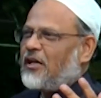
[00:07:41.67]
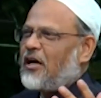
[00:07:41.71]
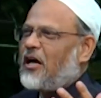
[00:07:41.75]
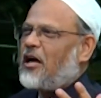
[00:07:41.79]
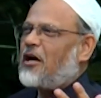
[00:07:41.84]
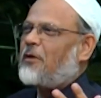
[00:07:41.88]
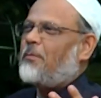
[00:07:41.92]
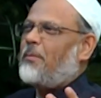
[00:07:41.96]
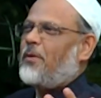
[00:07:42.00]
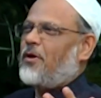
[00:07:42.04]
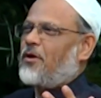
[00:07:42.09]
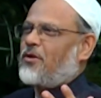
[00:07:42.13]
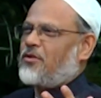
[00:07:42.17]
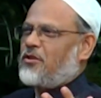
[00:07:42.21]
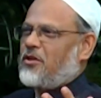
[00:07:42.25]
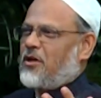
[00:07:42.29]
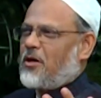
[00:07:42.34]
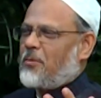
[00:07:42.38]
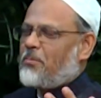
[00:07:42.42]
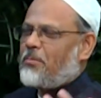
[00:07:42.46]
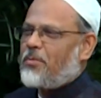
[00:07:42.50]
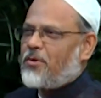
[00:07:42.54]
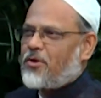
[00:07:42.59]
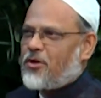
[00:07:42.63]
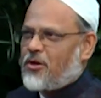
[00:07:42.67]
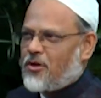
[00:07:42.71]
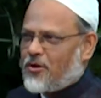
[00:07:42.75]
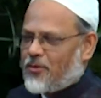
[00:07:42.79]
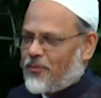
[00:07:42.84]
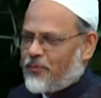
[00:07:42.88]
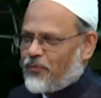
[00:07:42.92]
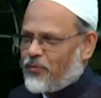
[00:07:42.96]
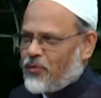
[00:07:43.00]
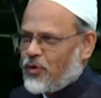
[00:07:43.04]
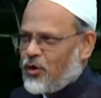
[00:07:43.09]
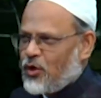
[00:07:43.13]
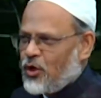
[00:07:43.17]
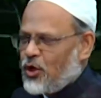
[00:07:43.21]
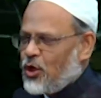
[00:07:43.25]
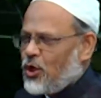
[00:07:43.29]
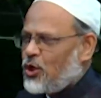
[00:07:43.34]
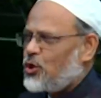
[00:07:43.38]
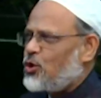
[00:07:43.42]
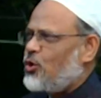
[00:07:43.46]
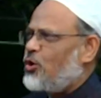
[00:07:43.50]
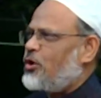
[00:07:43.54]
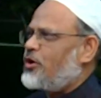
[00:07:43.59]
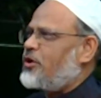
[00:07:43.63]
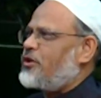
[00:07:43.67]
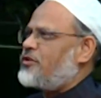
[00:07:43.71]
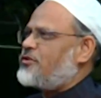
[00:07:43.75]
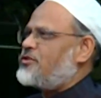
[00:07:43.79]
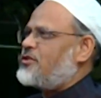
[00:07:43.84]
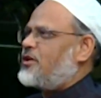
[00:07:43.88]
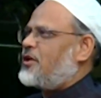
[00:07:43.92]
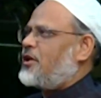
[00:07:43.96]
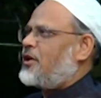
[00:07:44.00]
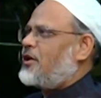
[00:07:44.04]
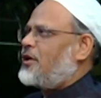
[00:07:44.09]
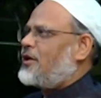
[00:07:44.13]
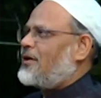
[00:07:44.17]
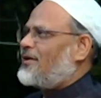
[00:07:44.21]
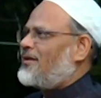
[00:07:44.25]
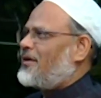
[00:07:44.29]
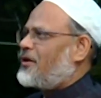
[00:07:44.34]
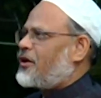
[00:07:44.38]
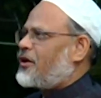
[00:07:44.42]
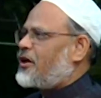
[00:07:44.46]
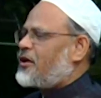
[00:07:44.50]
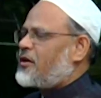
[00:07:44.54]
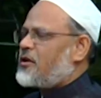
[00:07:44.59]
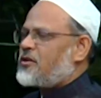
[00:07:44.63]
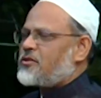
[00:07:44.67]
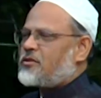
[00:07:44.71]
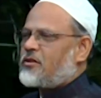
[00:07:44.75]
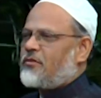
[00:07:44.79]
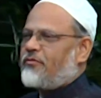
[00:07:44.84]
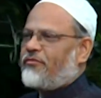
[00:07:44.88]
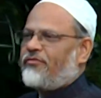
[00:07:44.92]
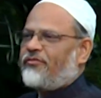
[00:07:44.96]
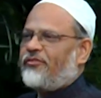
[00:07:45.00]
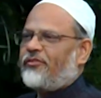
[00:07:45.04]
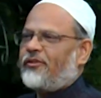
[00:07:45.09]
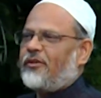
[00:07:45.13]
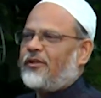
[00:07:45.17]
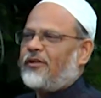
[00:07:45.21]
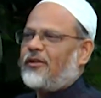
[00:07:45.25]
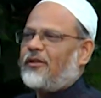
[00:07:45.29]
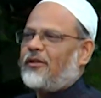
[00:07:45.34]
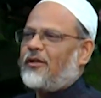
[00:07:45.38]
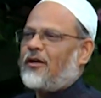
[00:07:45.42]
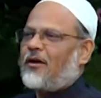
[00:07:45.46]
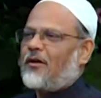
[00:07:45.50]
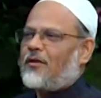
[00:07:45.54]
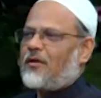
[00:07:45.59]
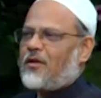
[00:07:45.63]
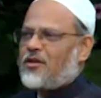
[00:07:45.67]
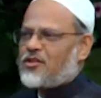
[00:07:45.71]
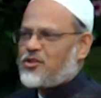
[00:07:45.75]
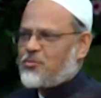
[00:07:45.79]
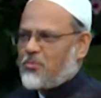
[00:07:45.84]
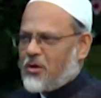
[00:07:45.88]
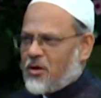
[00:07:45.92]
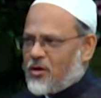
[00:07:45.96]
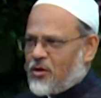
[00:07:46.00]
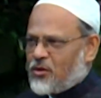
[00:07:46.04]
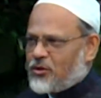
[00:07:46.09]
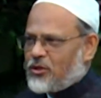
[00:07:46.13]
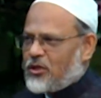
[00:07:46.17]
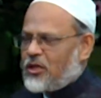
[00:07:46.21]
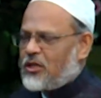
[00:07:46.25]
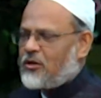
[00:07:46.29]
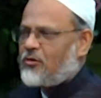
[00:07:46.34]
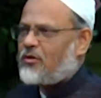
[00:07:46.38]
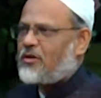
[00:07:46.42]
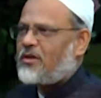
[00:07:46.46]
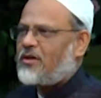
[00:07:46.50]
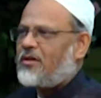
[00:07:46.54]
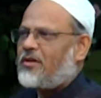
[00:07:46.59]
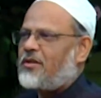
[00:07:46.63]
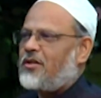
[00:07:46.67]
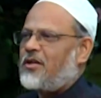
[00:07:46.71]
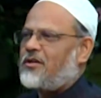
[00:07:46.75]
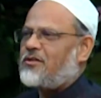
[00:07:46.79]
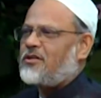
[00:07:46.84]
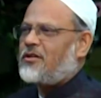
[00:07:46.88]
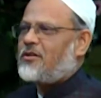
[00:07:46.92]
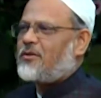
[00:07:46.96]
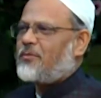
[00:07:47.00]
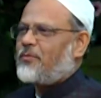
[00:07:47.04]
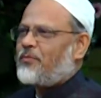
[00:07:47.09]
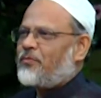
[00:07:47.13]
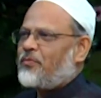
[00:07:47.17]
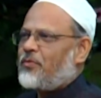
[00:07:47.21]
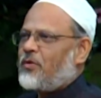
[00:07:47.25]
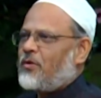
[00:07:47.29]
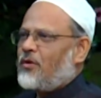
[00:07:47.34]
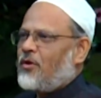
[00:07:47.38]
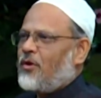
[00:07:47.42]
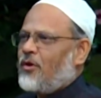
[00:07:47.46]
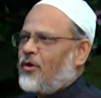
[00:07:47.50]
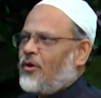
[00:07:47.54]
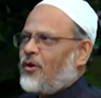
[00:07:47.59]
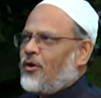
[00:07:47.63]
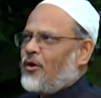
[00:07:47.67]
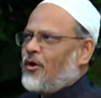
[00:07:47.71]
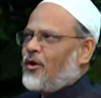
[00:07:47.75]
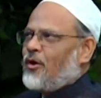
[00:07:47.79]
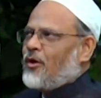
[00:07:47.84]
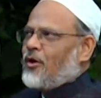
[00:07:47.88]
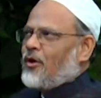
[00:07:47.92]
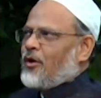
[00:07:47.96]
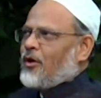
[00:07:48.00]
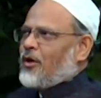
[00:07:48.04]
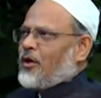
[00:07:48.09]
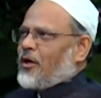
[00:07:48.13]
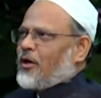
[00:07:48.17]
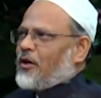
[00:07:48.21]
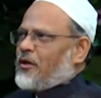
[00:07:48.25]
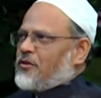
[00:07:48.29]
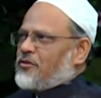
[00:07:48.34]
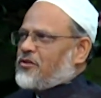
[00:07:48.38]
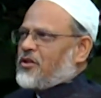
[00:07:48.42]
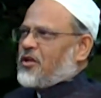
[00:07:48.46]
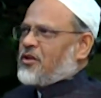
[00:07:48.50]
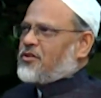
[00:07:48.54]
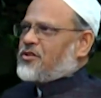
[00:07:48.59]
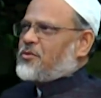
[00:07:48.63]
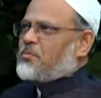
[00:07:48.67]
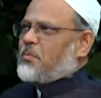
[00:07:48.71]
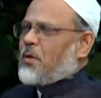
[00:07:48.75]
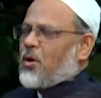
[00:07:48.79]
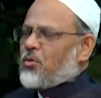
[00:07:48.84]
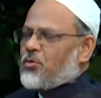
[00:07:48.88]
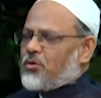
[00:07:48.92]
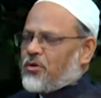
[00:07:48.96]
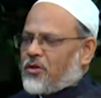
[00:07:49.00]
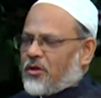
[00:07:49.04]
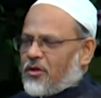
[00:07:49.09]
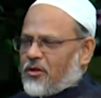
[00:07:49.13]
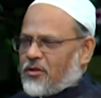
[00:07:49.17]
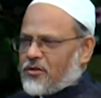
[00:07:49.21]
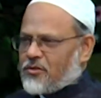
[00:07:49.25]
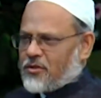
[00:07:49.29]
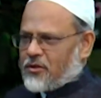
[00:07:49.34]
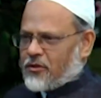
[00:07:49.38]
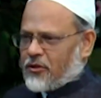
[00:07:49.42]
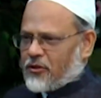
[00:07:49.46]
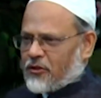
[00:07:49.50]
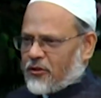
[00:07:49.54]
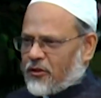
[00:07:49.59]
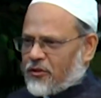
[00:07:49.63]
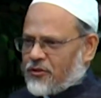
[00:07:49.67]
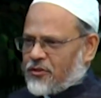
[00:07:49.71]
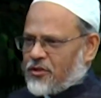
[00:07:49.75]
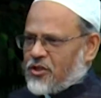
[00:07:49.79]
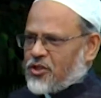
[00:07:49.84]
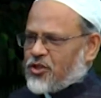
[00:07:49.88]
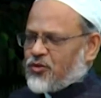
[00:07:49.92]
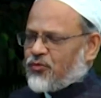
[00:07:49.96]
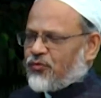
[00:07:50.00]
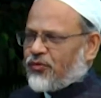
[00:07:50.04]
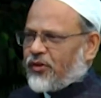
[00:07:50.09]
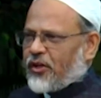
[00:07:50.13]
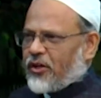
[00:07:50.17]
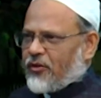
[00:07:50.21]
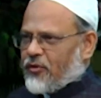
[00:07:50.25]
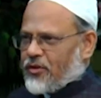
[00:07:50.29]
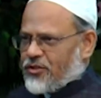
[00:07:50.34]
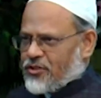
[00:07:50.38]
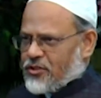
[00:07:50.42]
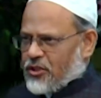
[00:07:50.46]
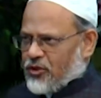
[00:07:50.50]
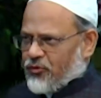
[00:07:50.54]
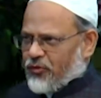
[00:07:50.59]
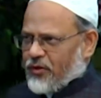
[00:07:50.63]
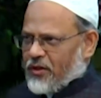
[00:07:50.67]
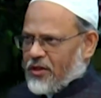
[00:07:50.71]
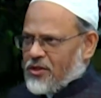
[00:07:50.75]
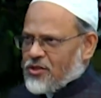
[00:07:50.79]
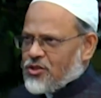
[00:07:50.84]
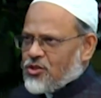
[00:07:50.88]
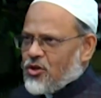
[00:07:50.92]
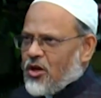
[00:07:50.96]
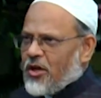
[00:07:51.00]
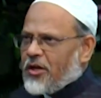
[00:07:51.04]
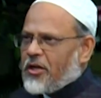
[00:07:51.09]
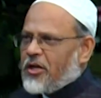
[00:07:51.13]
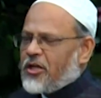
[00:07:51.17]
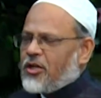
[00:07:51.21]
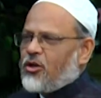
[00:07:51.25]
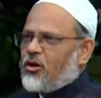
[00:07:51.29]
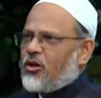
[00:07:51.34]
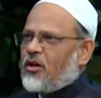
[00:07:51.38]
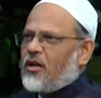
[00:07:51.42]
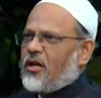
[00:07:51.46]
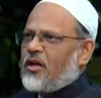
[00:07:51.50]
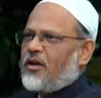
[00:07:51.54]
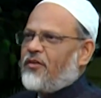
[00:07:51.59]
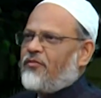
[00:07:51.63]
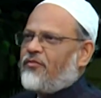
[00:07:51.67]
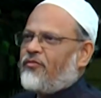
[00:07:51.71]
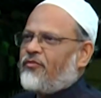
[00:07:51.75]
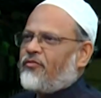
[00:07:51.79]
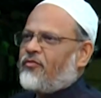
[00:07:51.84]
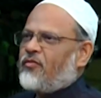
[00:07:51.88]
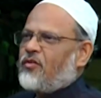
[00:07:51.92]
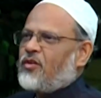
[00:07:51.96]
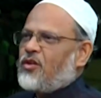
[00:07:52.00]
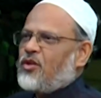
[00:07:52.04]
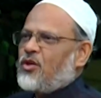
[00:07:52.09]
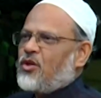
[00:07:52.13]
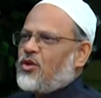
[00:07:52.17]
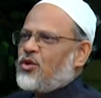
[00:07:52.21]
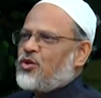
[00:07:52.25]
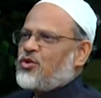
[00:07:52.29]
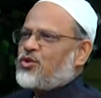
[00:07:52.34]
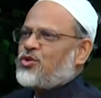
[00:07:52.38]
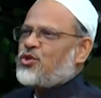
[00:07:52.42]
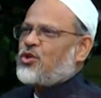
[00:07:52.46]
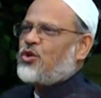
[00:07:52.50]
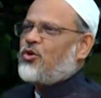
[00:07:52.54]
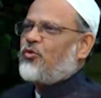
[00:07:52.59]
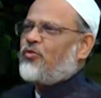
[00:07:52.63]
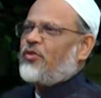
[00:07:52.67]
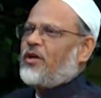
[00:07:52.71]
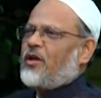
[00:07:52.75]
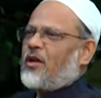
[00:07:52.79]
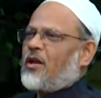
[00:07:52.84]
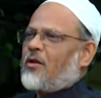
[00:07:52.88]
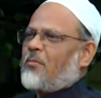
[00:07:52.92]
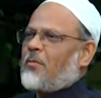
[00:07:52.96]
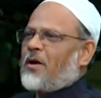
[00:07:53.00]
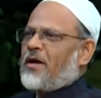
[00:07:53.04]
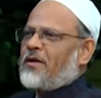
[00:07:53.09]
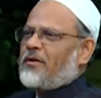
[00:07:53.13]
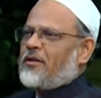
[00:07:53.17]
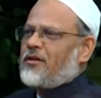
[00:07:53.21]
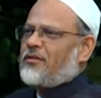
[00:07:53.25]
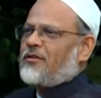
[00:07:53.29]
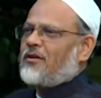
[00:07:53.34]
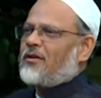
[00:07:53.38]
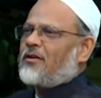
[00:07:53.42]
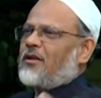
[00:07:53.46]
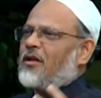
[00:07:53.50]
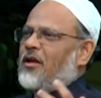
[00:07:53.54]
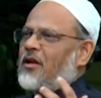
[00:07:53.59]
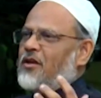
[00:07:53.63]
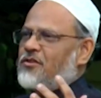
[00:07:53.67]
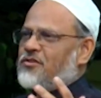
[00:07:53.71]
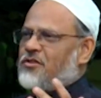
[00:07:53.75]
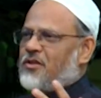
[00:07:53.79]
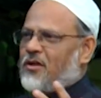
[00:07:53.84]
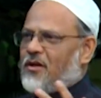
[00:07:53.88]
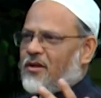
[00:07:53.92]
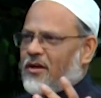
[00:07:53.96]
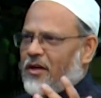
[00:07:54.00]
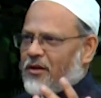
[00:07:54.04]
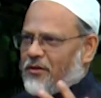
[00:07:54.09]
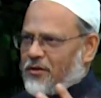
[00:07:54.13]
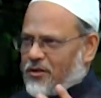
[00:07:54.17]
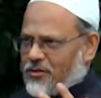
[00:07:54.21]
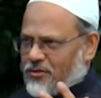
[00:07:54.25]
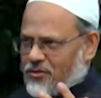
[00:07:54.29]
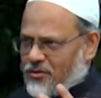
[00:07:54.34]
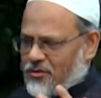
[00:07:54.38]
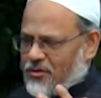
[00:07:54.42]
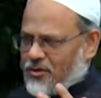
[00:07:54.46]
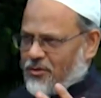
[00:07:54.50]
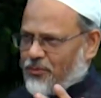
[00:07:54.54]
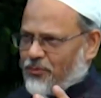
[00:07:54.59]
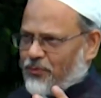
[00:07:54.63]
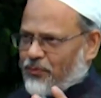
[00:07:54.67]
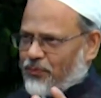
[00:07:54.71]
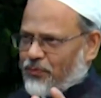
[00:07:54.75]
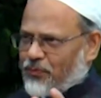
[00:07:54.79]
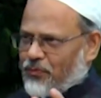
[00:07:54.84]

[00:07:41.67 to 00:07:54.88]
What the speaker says: Akbar, the Emperor. No, it is the greatness of Allah Subhanahu wa Ta'ala, our Creator. It is His bounties and it is His favors that we are enjoying in our life. So we are reminded that He is the greatest.